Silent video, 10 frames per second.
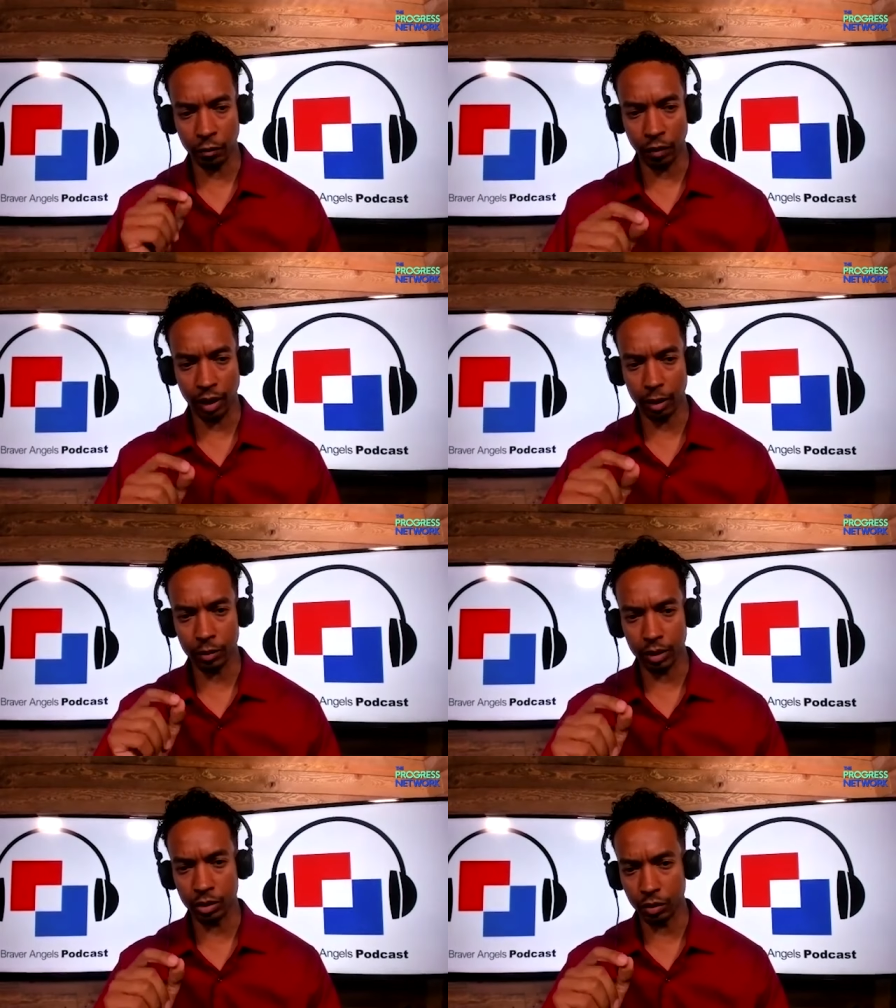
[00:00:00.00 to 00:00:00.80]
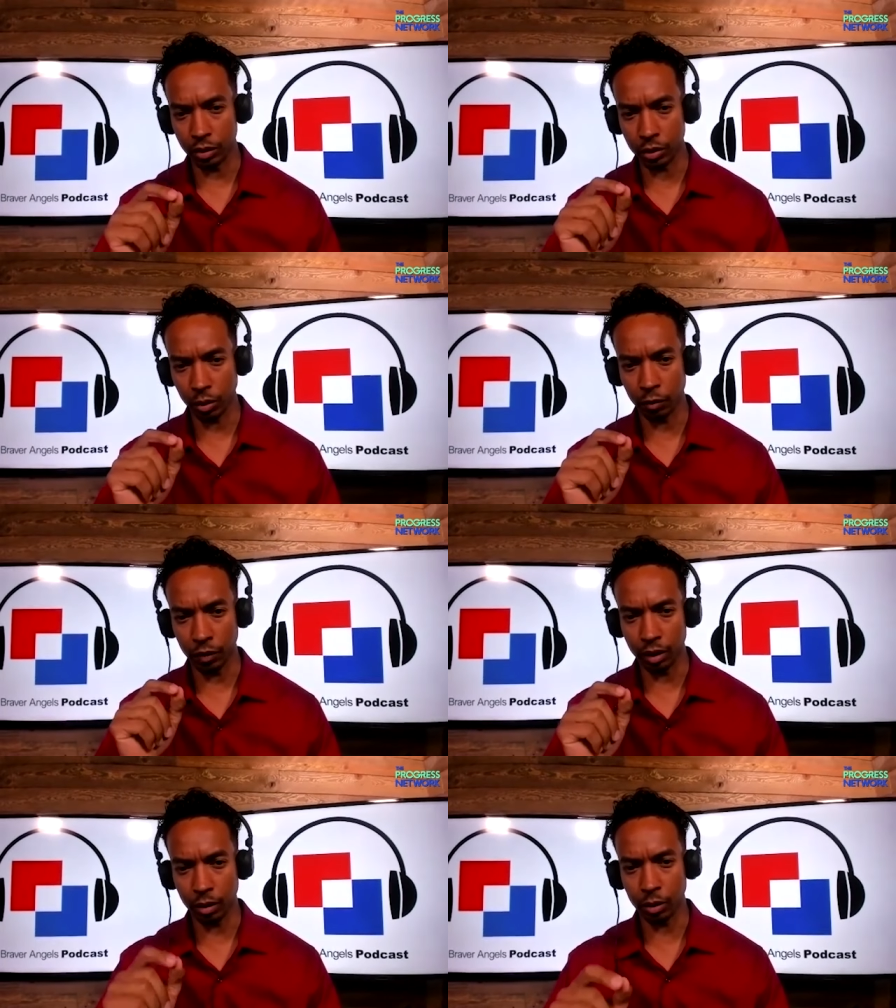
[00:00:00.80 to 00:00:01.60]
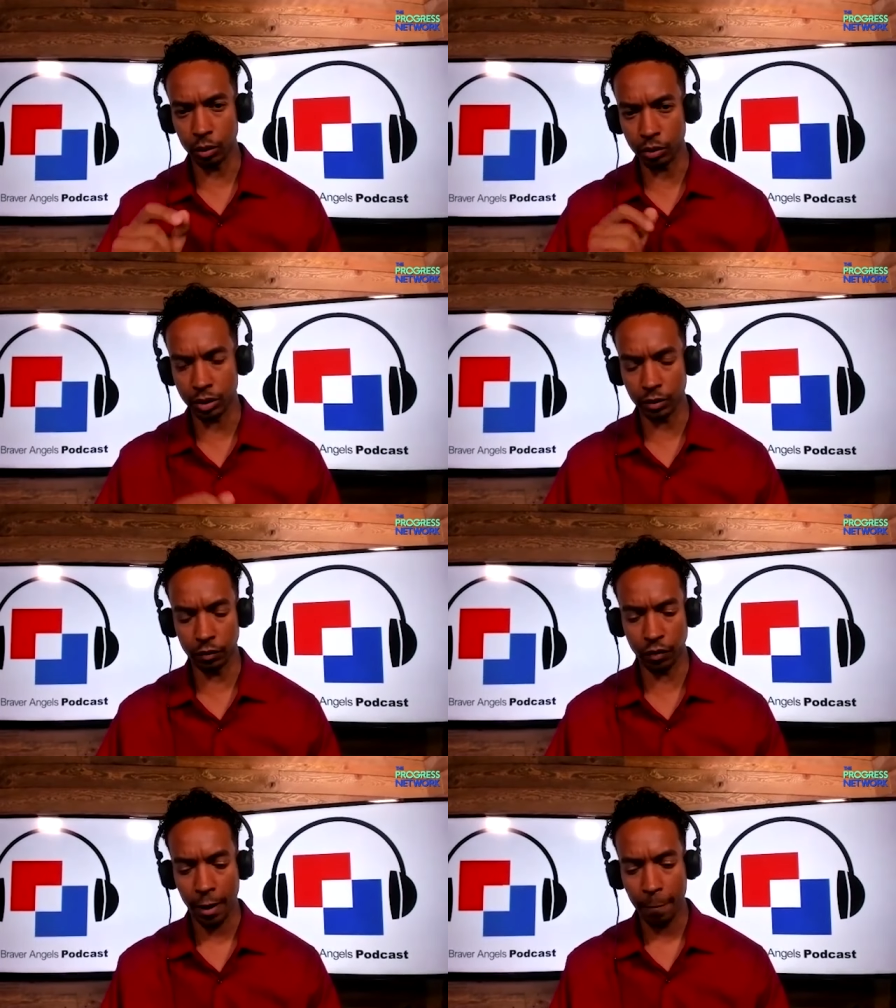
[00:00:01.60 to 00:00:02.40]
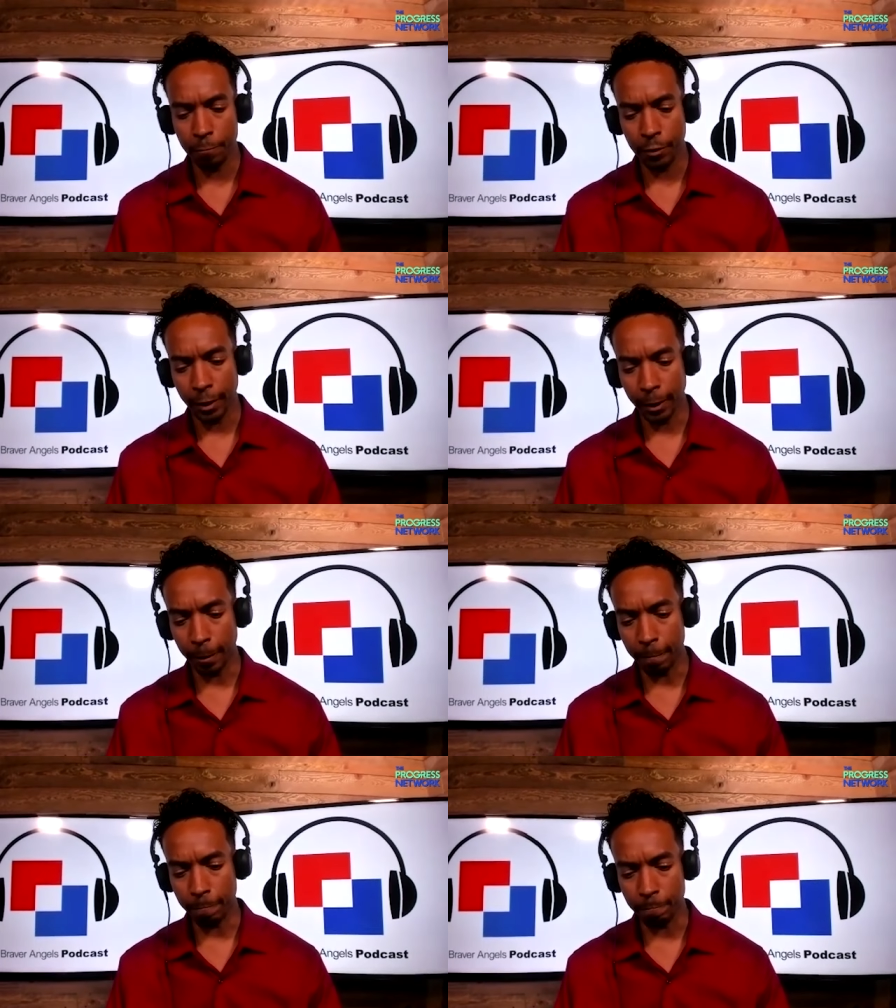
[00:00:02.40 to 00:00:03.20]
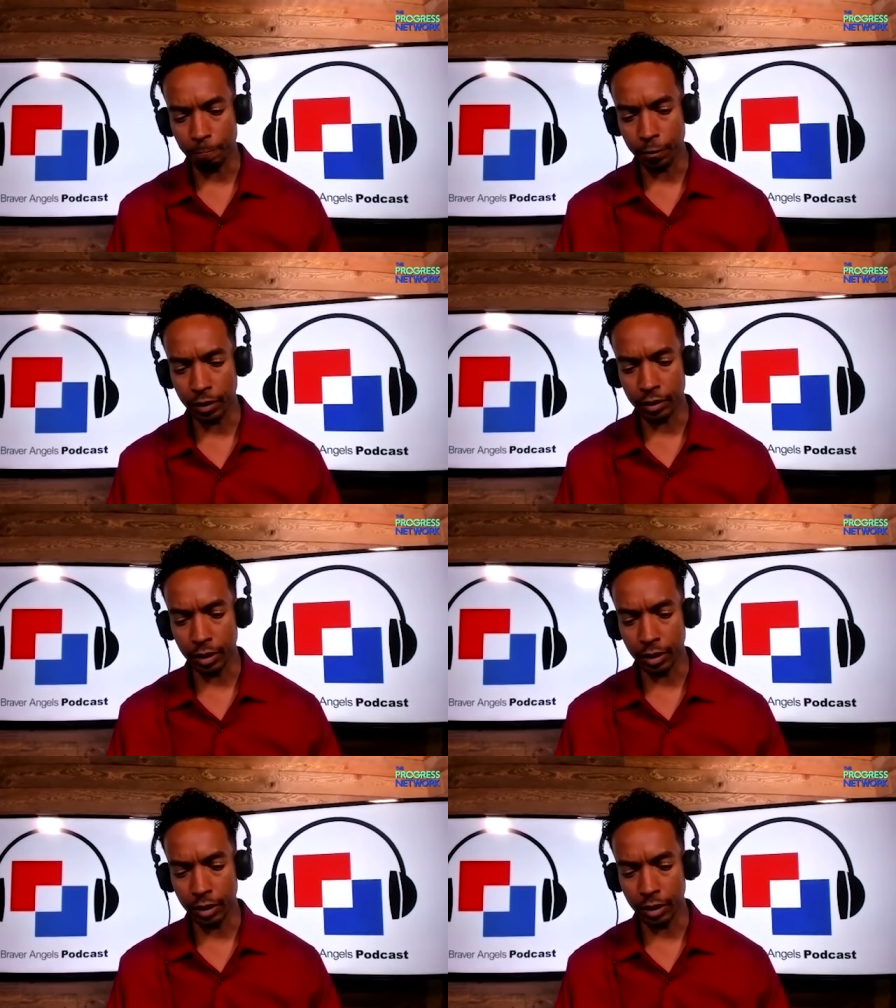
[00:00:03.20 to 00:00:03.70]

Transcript: develops into the sort of inclusive um,